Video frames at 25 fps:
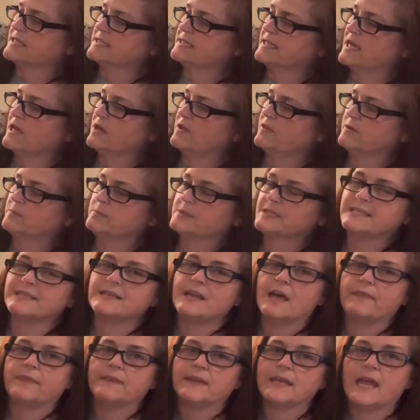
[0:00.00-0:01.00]
tell, there was
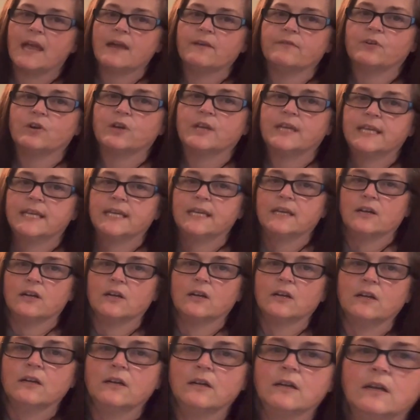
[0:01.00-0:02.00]
nothing ever
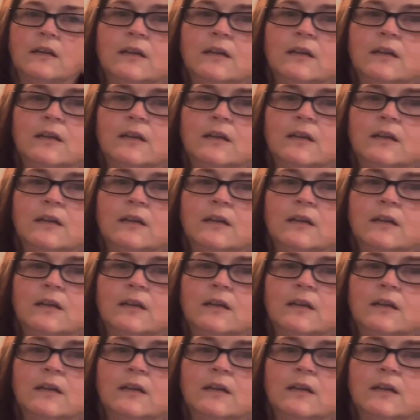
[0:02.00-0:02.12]
here